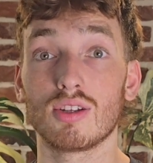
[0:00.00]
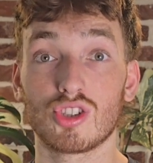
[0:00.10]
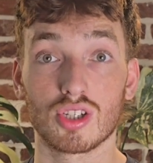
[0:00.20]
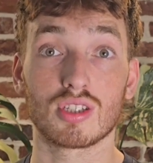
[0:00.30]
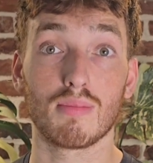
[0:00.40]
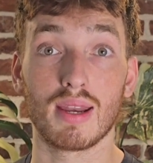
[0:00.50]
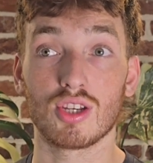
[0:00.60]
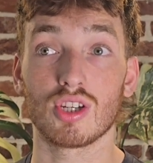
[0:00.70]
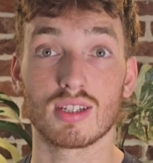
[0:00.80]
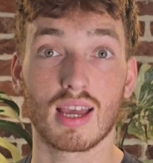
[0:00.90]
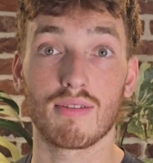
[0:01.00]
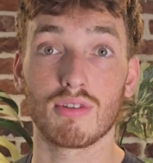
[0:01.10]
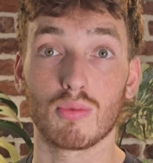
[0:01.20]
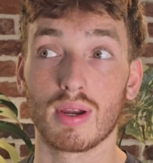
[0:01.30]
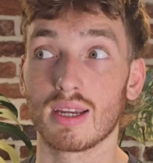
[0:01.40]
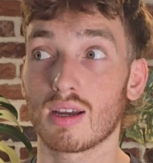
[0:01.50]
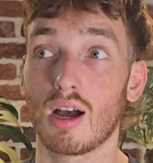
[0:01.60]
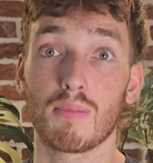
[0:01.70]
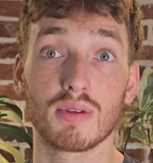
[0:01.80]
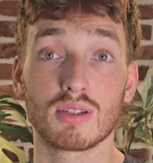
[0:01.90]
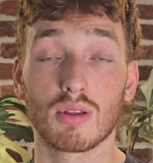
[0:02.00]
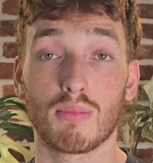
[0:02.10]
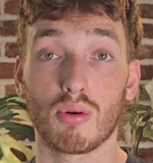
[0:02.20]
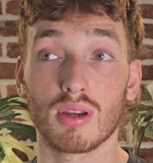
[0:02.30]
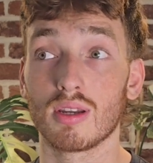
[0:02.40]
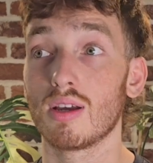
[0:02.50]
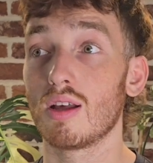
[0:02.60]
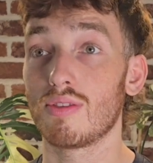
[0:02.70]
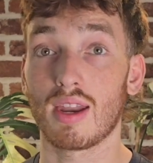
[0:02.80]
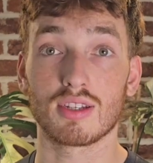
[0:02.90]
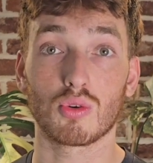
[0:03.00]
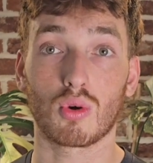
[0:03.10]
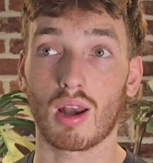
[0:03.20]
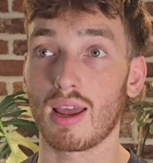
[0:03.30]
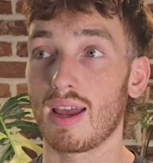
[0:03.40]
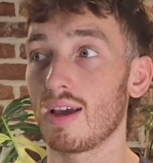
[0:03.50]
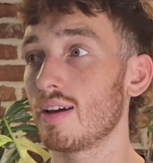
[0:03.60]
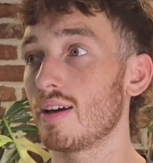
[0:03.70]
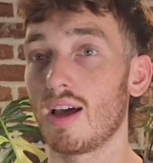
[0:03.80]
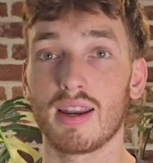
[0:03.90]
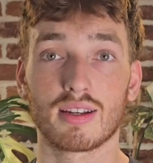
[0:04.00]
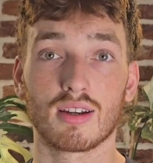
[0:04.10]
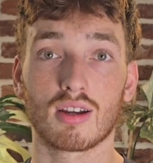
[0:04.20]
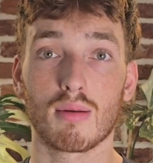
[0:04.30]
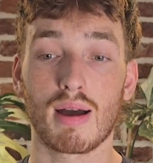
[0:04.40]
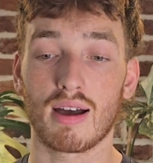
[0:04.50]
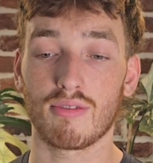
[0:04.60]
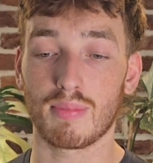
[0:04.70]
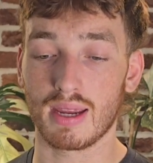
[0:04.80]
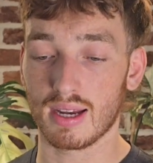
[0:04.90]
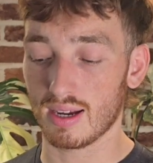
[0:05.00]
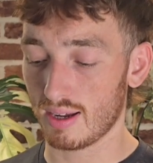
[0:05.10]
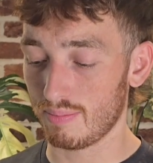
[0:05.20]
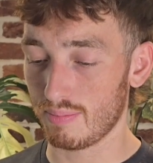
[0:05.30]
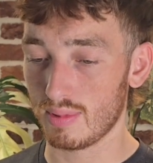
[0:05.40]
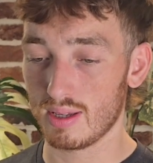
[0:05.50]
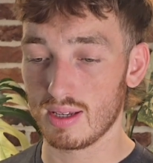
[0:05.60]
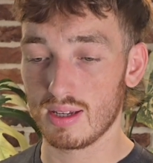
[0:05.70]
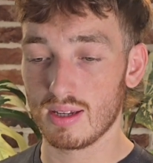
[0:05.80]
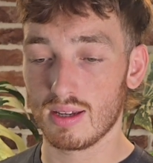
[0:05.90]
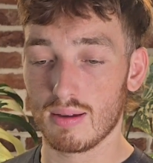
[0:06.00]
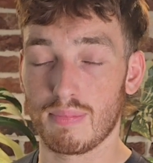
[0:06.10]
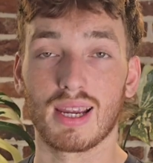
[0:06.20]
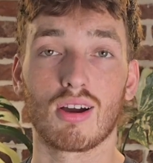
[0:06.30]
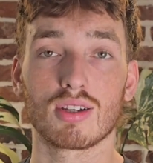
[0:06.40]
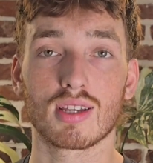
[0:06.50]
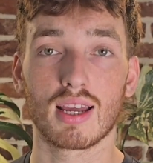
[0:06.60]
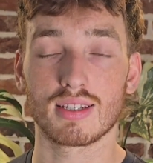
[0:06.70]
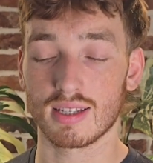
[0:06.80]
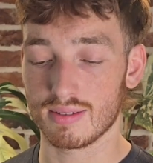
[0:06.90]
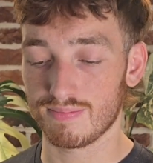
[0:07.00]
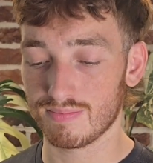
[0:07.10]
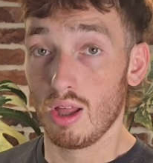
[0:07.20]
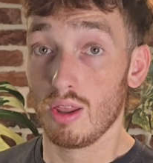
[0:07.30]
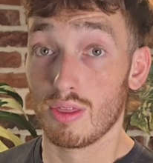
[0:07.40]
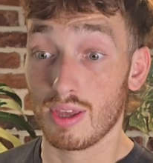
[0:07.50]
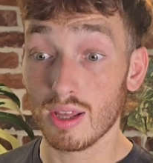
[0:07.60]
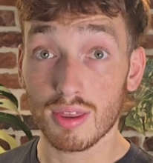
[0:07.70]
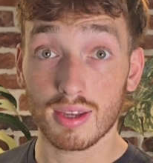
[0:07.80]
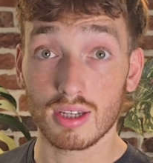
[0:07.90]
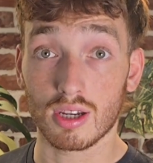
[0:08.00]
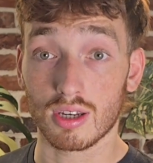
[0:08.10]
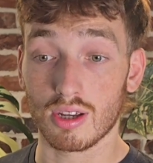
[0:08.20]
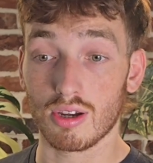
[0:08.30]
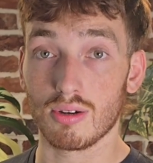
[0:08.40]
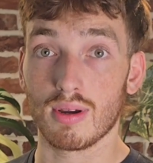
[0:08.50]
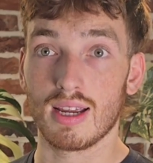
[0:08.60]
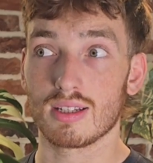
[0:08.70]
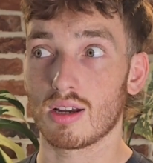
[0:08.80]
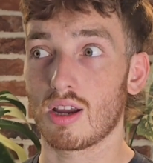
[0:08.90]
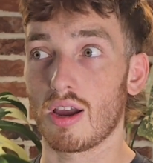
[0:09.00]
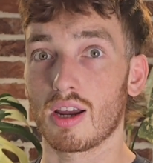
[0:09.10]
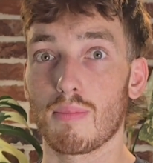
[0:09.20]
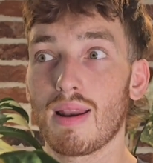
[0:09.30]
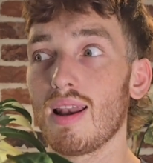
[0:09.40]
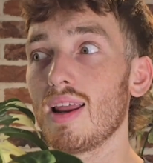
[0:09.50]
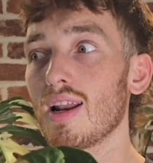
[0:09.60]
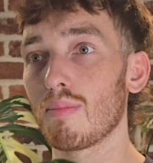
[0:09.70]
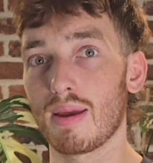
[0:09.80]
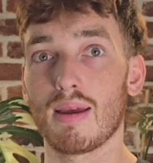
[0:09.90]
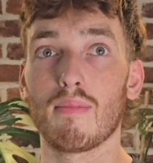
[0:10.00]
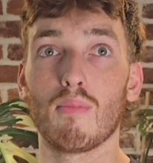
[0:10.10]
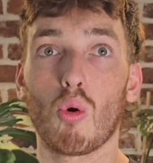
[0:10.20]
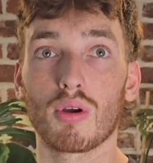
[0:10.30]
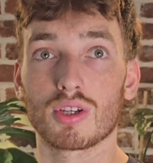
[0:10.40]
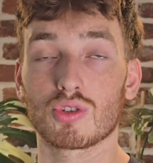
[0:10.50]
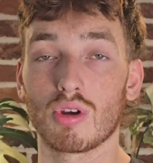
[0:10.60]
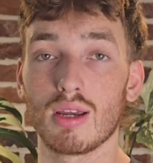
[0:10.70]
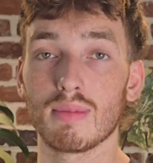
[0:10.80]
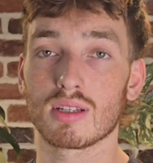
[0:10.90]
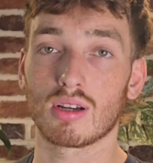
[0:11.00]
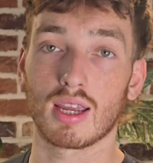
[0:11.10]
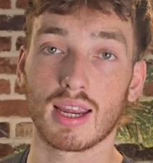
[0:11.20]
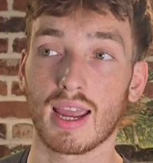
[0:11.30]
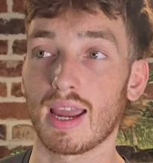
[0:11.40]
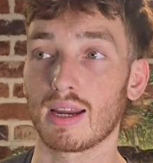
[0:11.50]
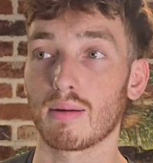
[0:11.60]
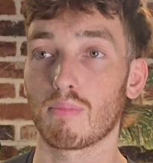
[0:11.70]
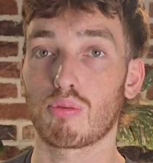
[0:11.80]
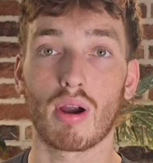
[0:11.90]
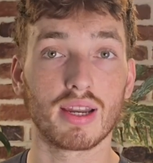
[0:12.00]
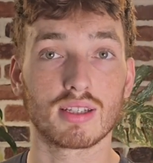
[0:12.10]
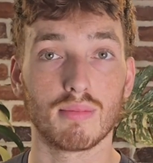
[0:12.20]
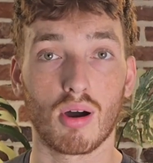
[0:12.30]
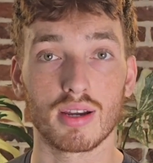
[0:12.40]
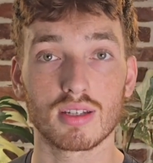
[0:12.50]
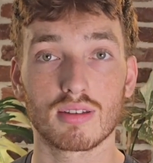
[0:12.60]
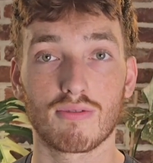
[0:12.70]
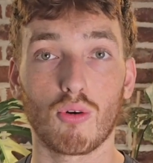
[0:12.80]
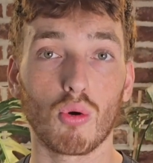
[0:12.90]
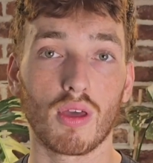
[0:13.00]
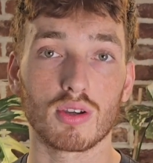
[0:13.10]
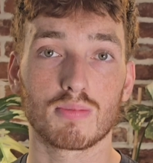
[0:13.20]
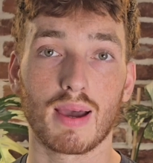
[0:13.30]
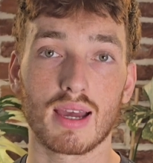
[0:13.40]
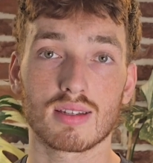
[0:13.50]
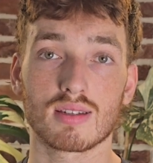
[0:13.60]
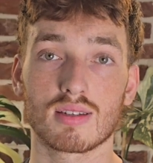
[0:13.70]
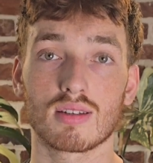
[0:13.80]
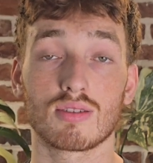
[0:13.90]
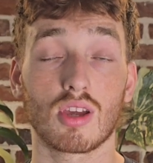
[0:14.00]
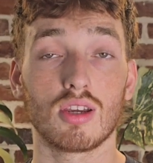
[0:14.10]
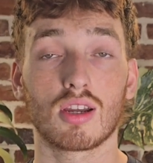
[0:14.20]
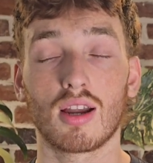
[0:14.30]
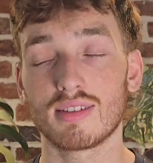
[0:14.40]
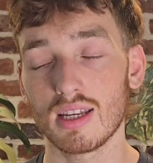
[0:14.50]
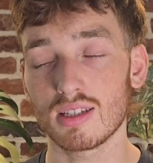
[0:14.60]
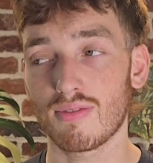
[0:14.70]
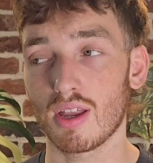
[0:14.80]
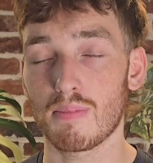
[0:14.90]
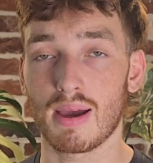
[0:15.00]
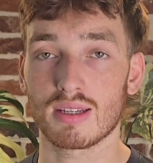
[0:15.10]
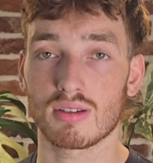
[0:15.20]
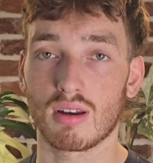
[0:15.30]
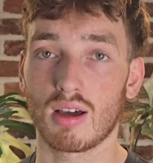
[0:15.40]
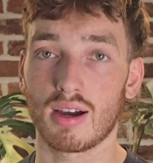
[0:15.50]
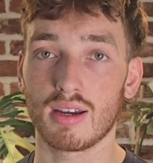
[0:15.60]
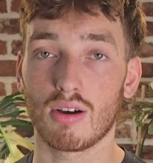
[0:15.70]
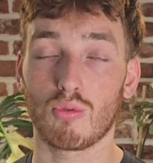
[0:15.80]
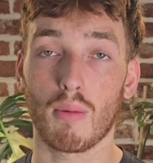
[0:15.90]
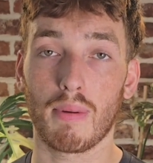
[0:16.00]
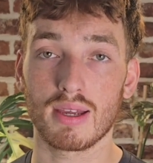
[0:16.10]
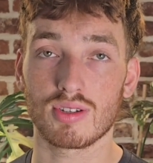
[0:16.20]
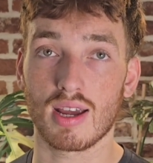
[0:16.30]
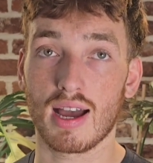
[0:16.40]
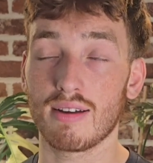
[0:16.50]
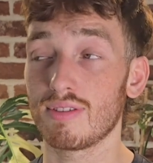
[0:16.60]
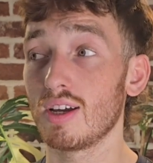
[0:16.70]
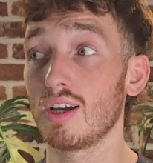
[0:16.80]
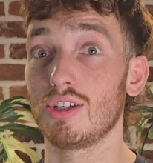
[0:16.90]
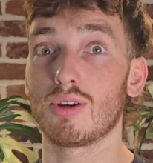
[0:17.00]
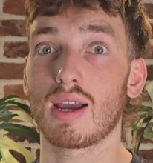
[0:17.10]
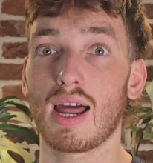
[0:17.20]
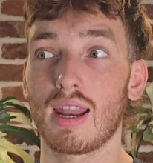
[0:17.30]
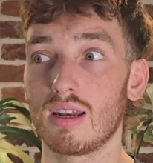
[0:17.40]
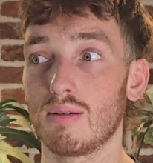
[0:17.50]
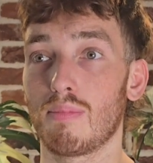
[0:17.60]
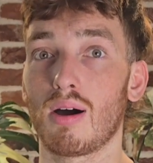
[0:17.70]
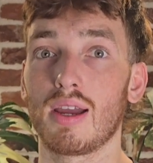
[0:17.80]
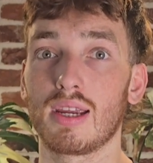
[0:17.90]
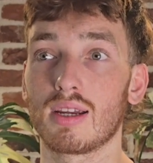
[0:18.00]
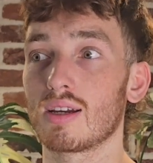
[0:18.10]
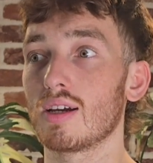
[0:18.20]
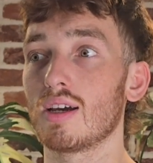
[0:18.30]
just diminishes every week up until the point that it's all clear and it can come out of being isolated. The other thing you can do is going a little bit more extreme is looking at getting predator mites for those pests. So you can identify the pests online of what pest you have. You can end up buying